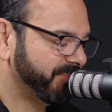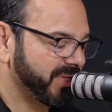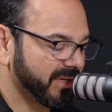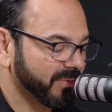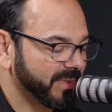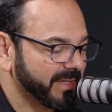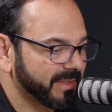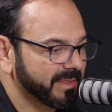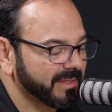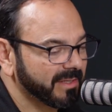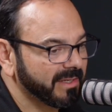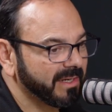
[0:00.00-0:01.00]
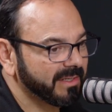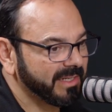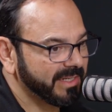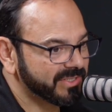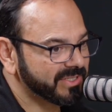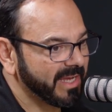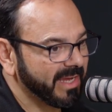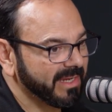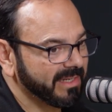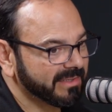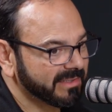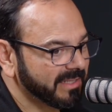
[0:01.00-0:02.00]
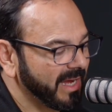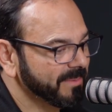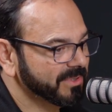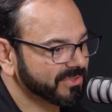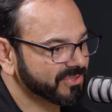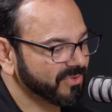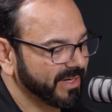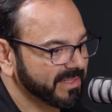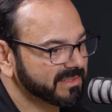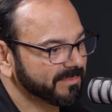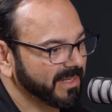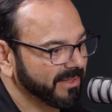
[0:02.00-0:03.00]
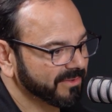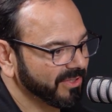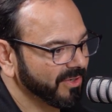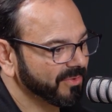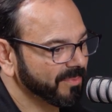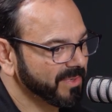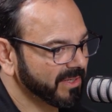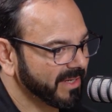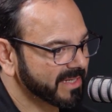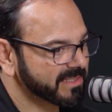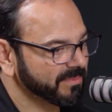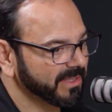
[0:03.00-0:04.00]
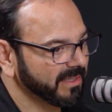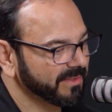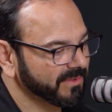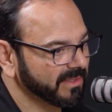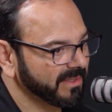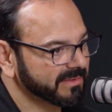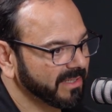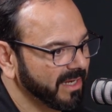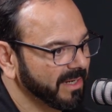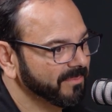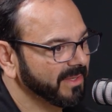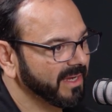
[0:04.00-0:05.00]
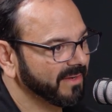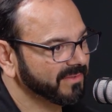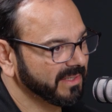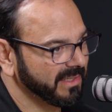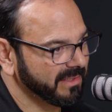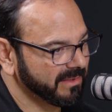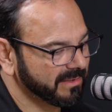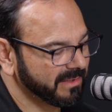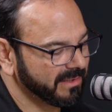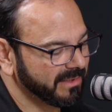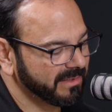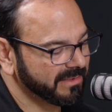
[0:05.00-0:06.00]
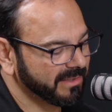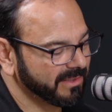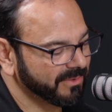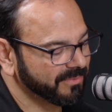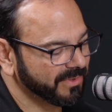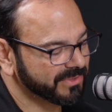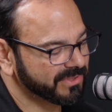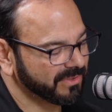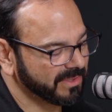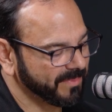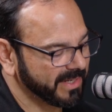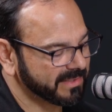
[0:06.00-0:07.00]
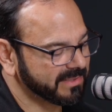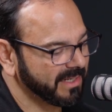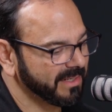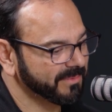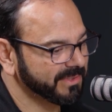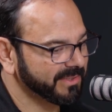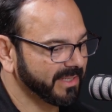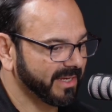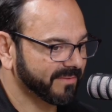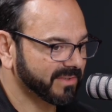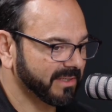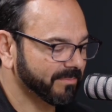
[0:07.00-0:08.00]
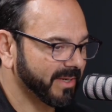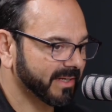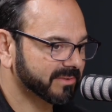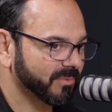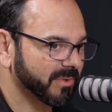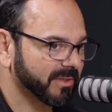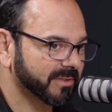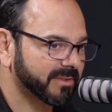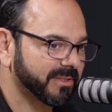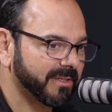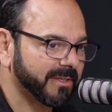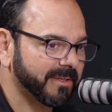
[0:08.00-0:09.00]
deal with each day, and the time constraints about, the meal has to be delivered on time. They have to eat, a certain amount of time, and then they have to get back to work.